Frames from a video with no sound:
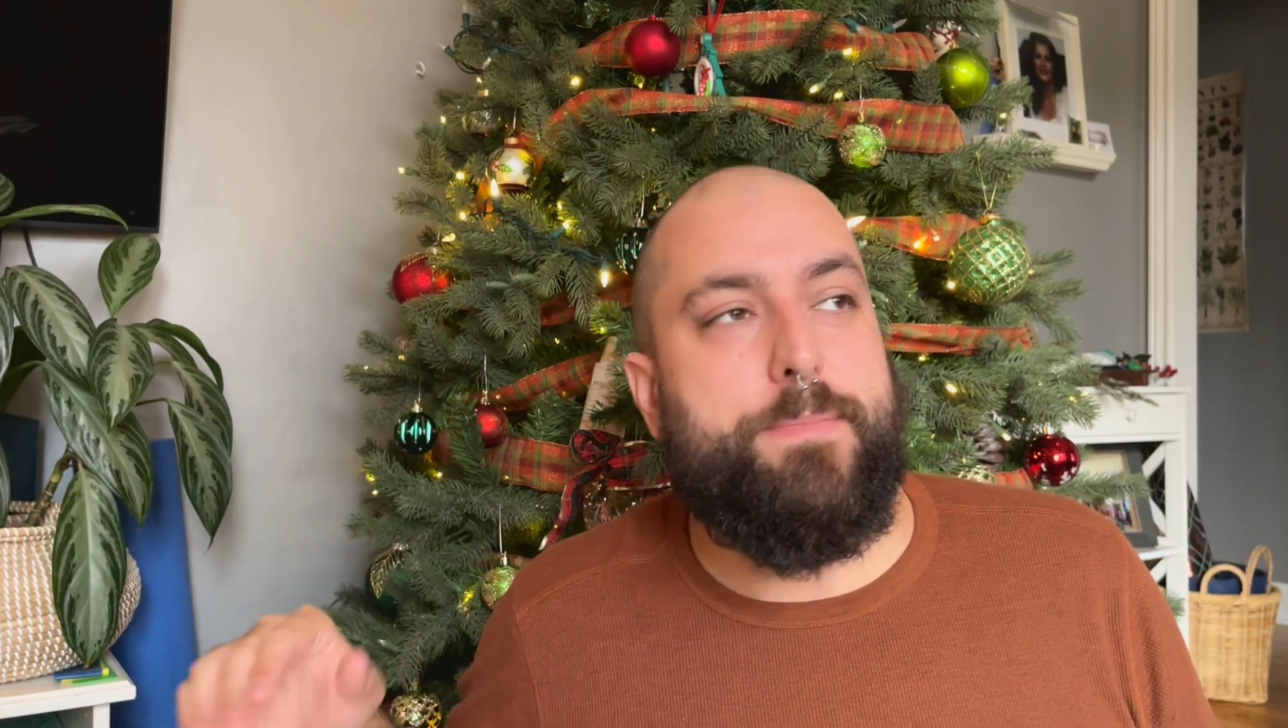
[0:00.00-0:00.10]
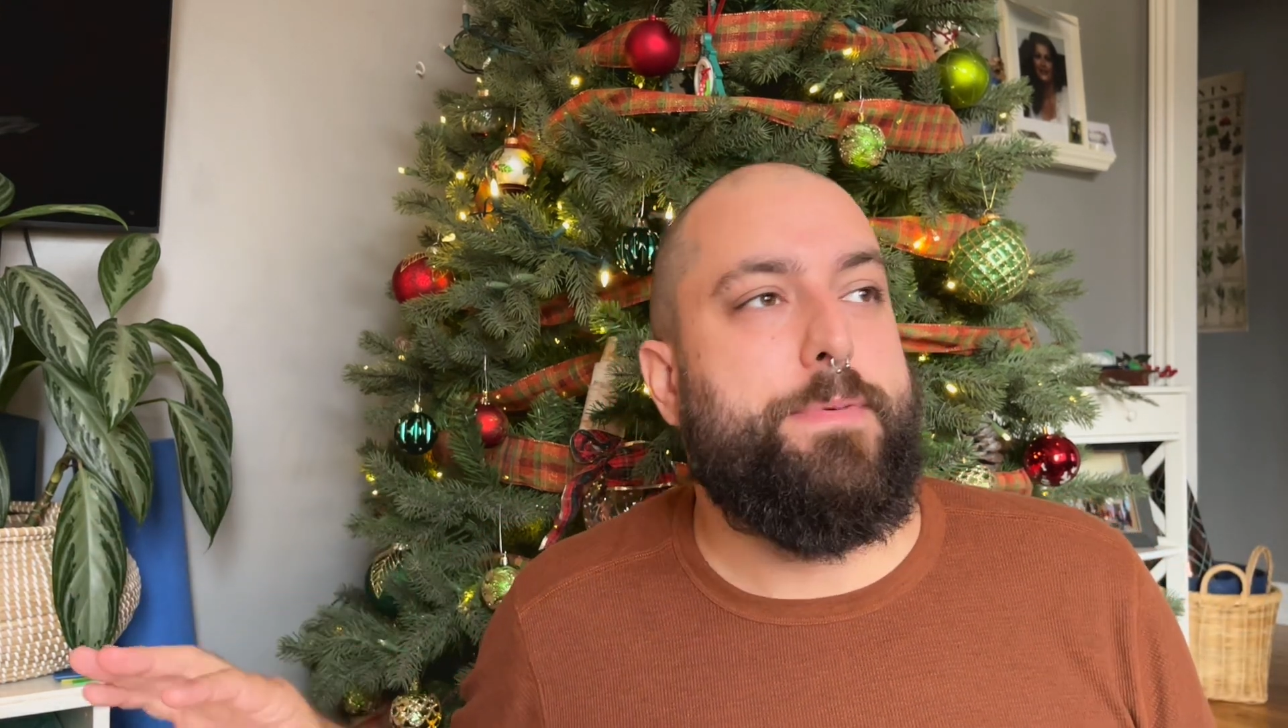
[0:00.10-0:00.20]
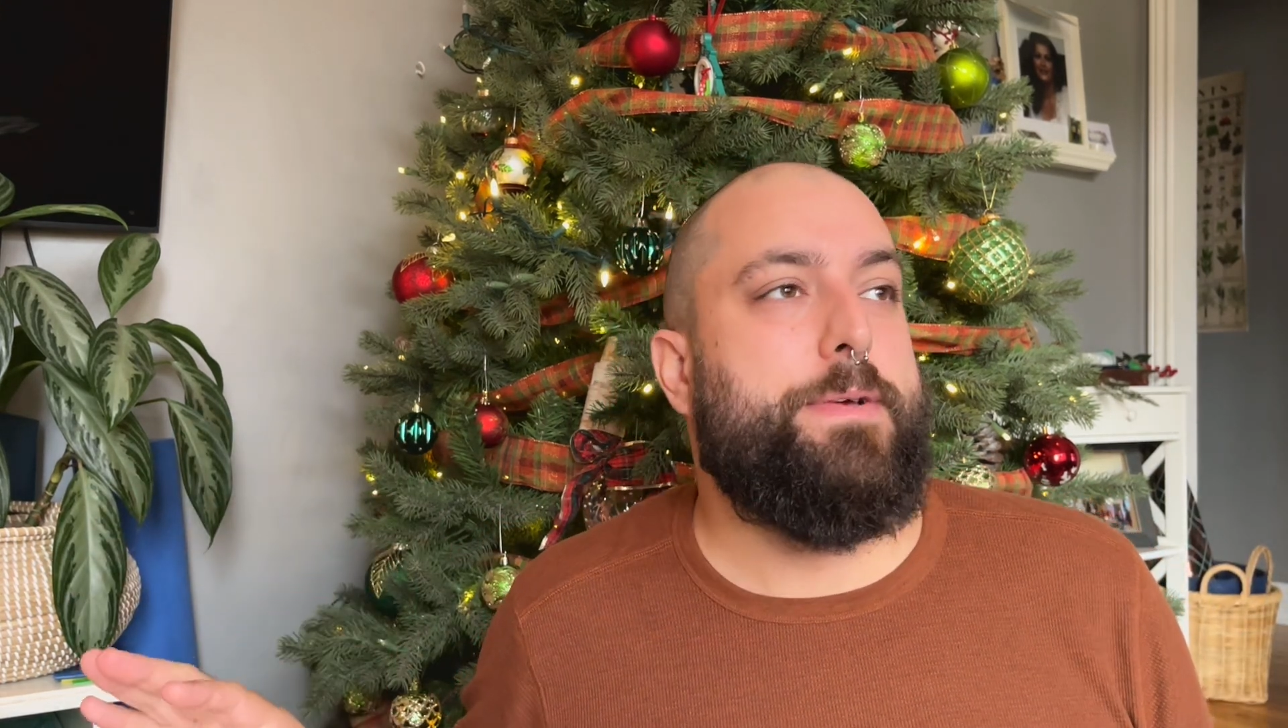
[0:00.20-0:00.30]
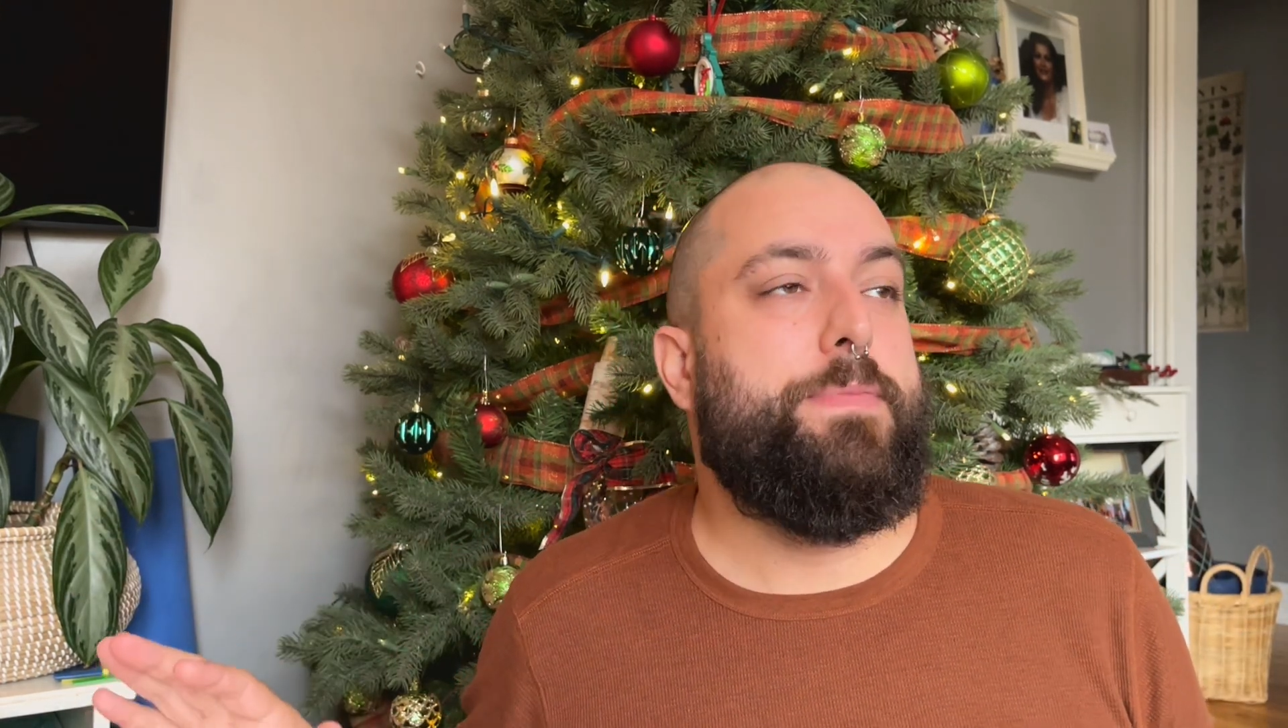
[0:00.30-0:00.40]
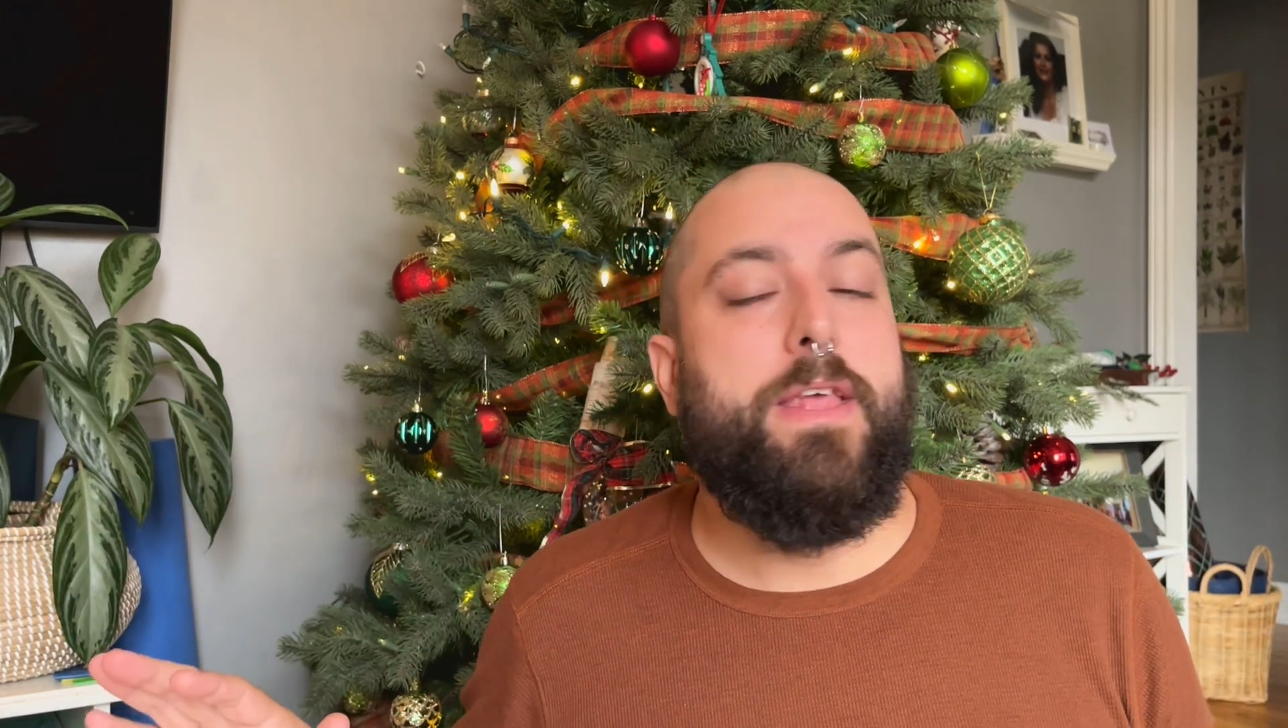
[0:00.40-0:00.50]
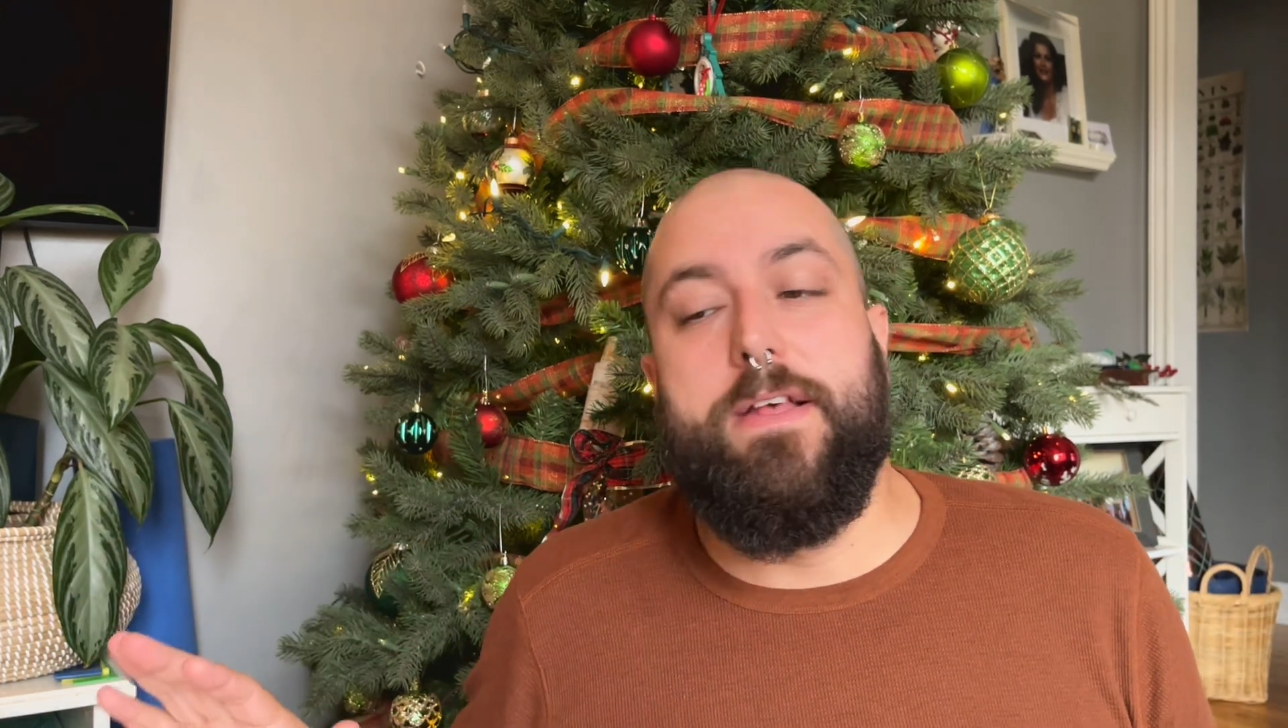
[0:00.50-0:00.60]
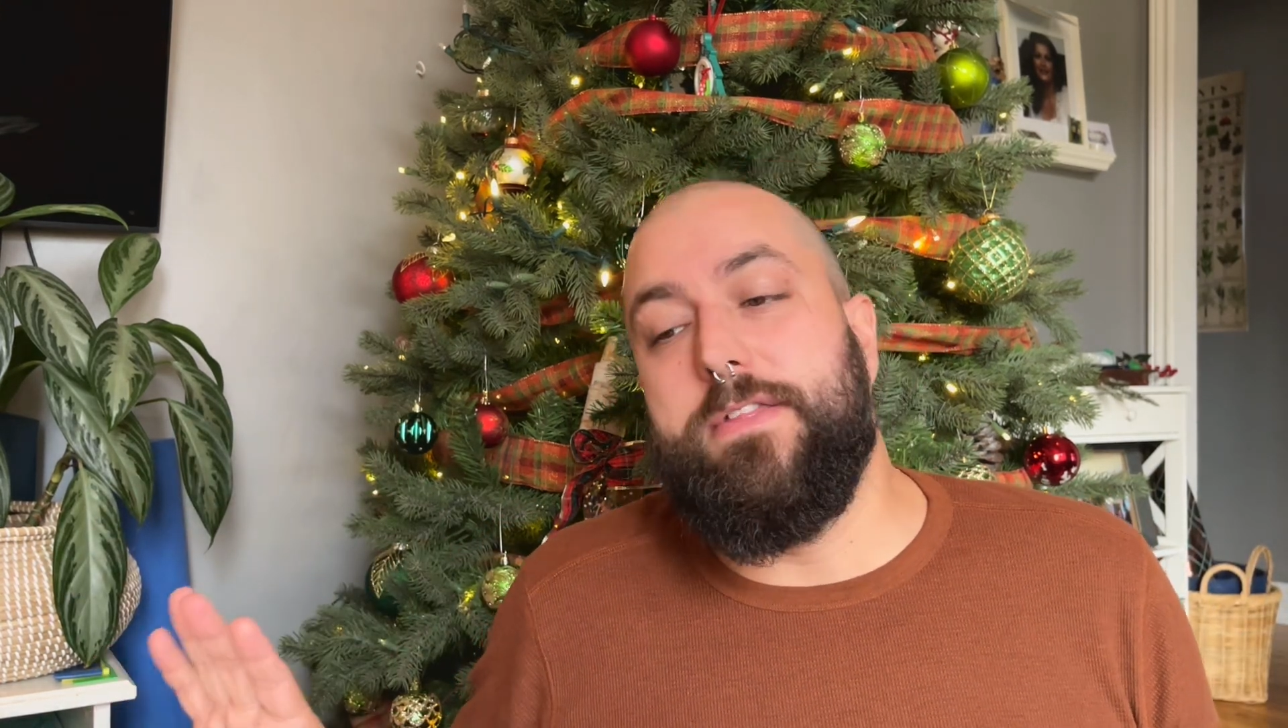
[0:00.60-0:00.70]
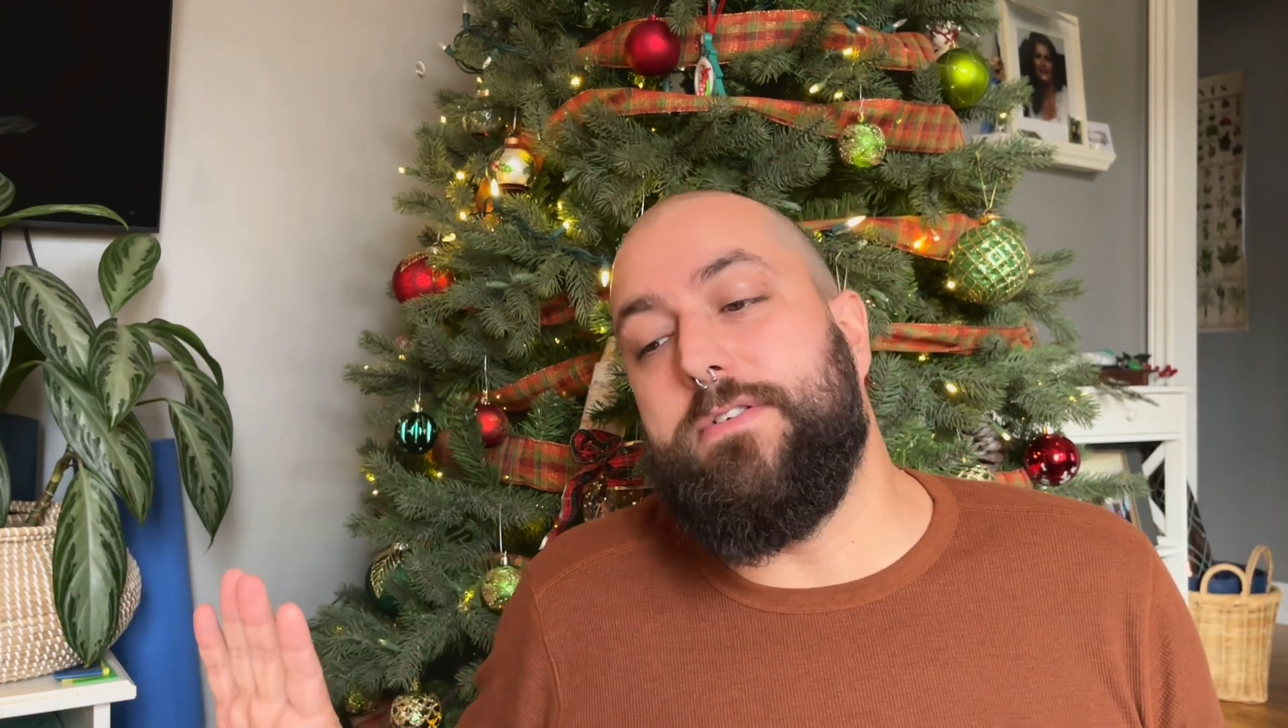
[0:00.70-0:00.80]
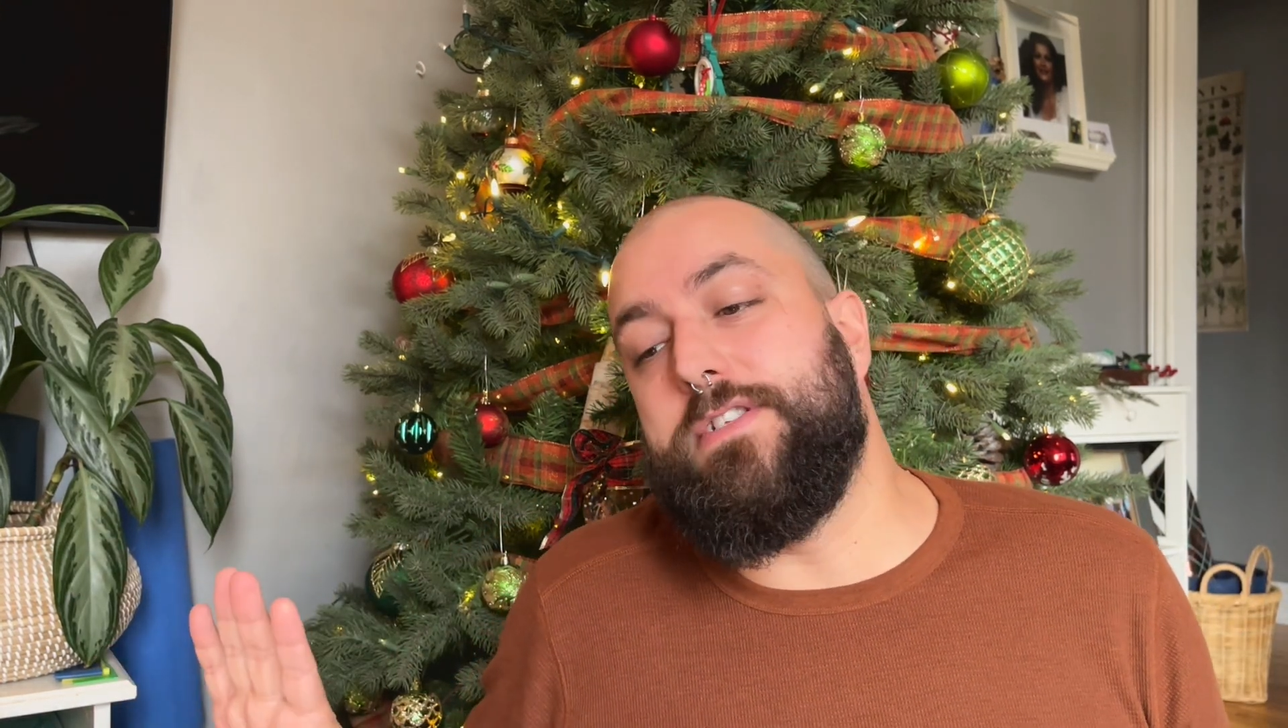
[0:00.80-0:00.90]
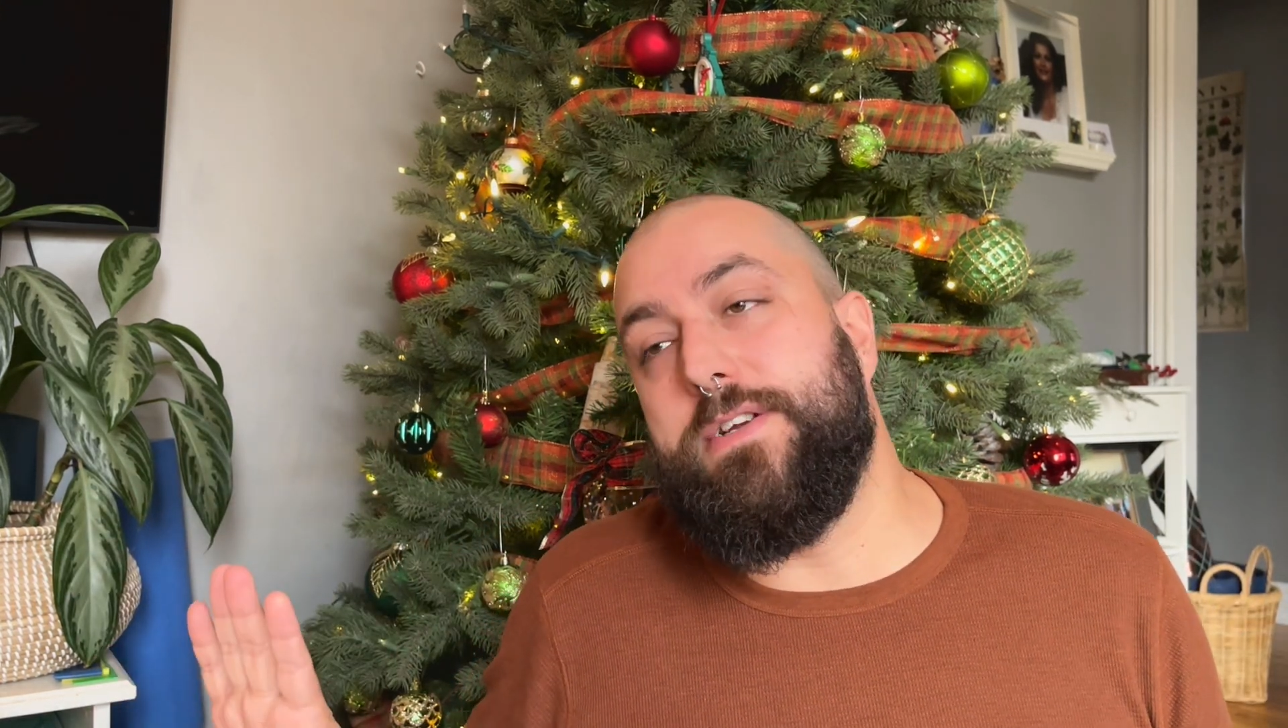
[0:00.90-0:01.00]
But those